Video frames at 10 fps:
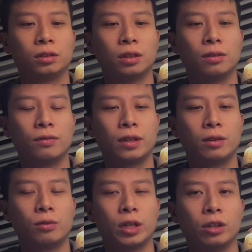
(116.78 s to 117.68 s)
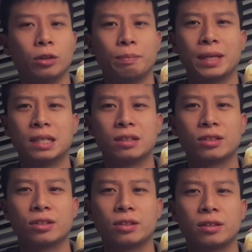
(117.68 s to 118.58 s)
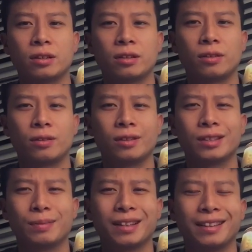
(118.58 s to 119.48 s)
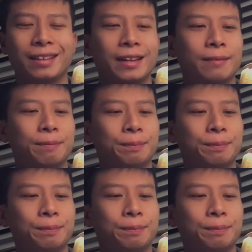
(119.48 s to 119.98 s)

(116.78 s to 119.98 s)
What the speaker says: a regular Pilsner or something like that.